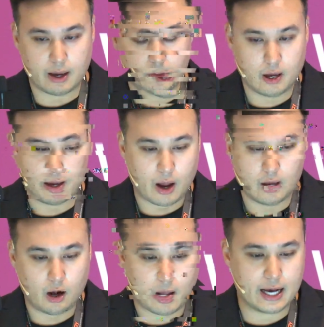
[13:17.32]
Yeah,
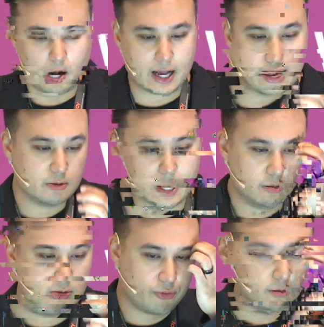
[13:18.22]
exchange market pairs latest right
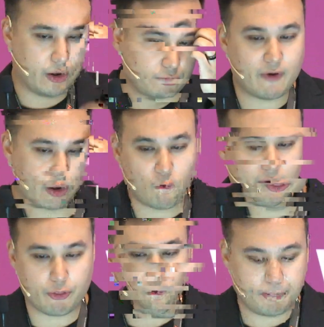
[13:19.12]
here.
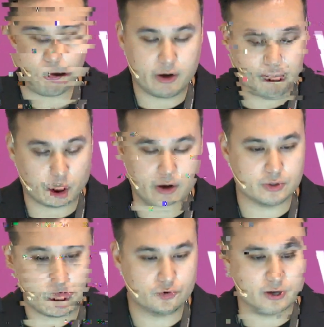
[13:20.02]
And you can pull all the
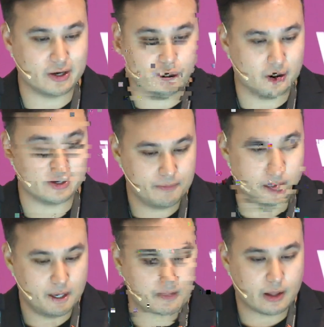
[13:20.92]
markets.
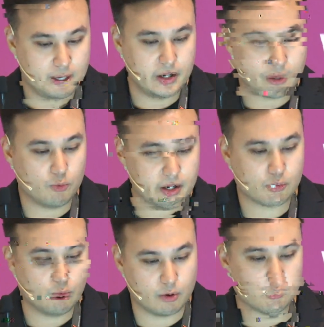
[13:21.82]
So
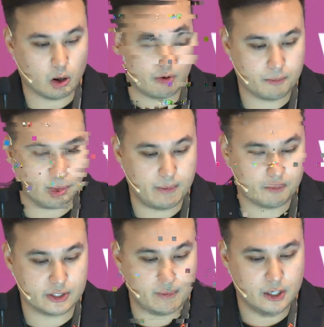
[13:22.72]
you can see the
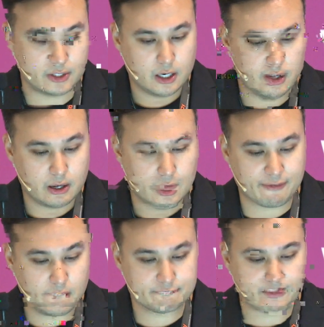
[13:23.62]
API is pretty easy to
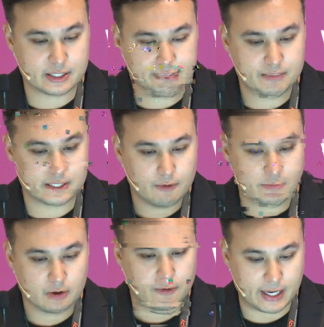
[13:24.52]
understand.
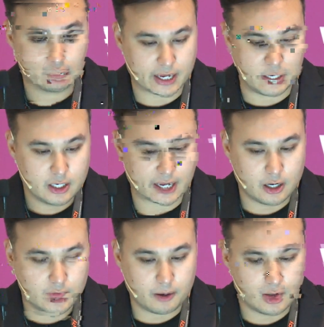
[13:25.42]
Either you're querying
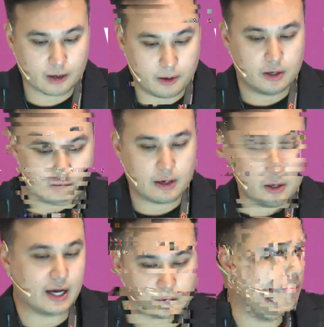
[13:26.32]
something about a
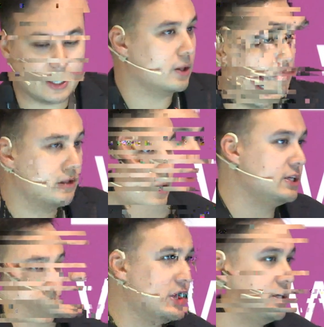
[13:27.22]
cryptocurrency,
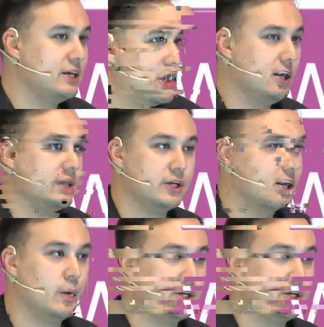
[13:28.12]
or you're querying something about an